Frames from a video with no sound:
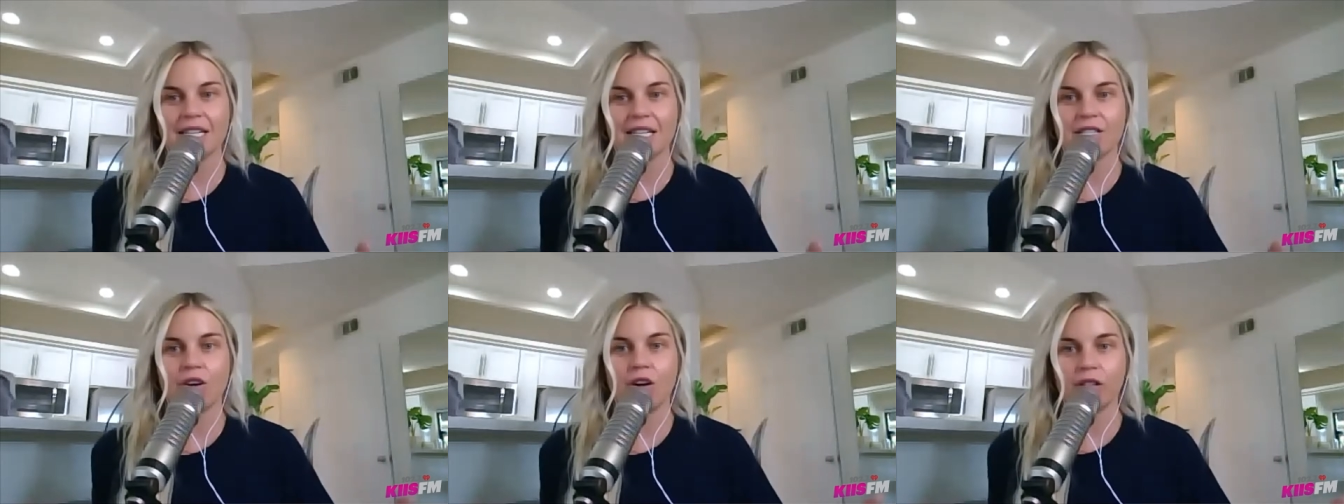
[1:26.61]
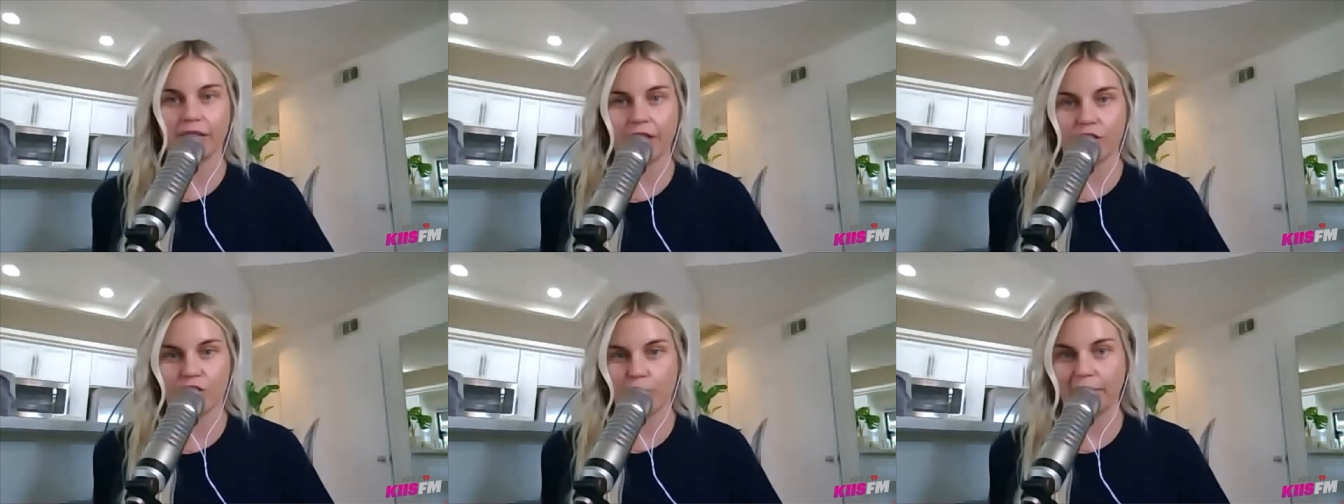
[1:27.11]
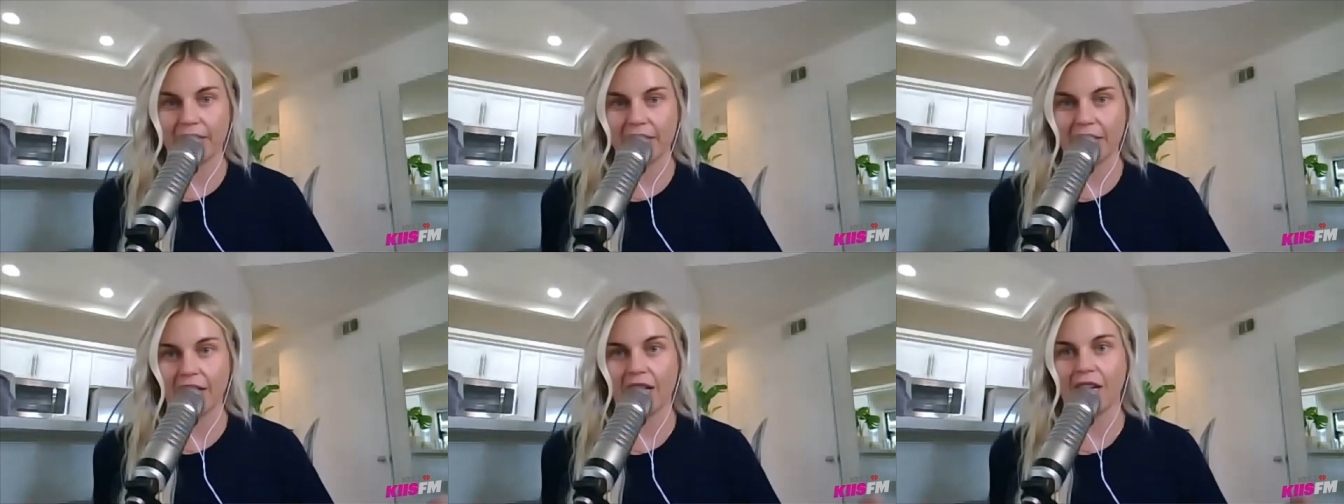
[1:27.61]
is called leadership lean
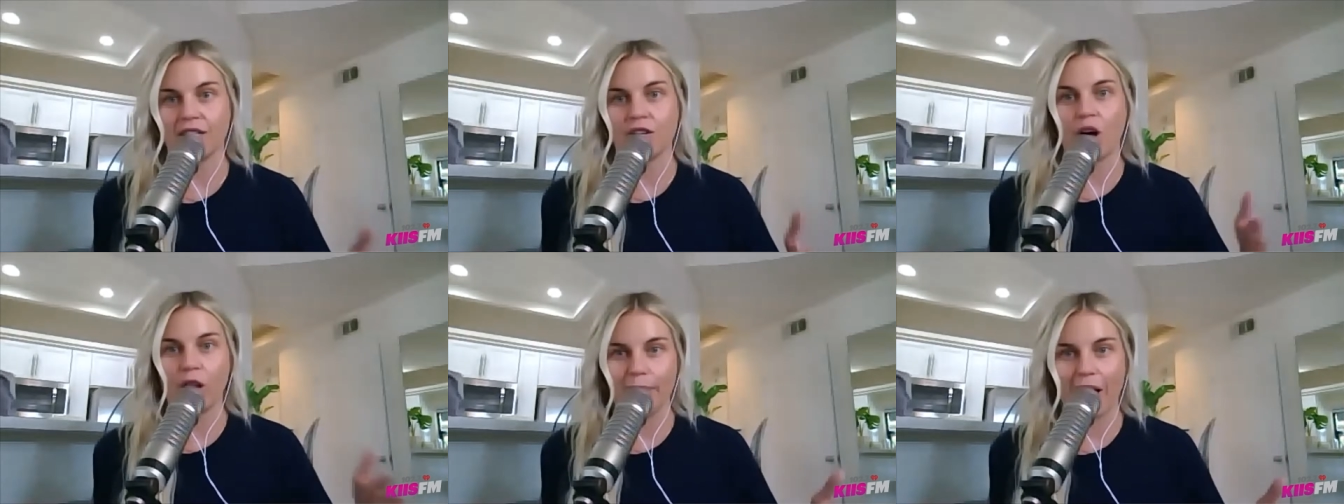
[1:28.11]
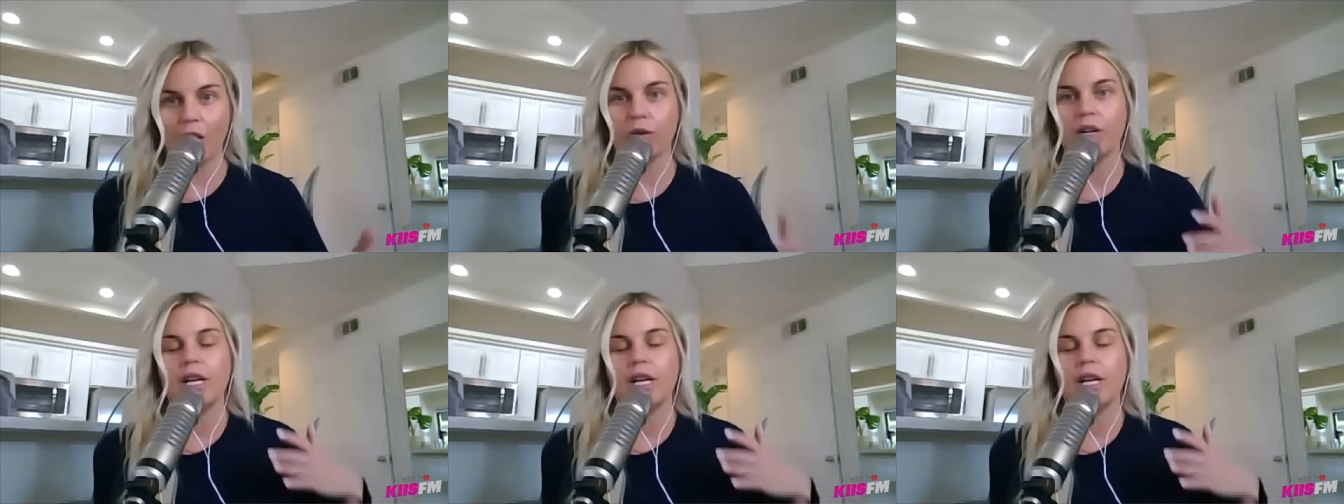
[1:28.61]
in and it's all about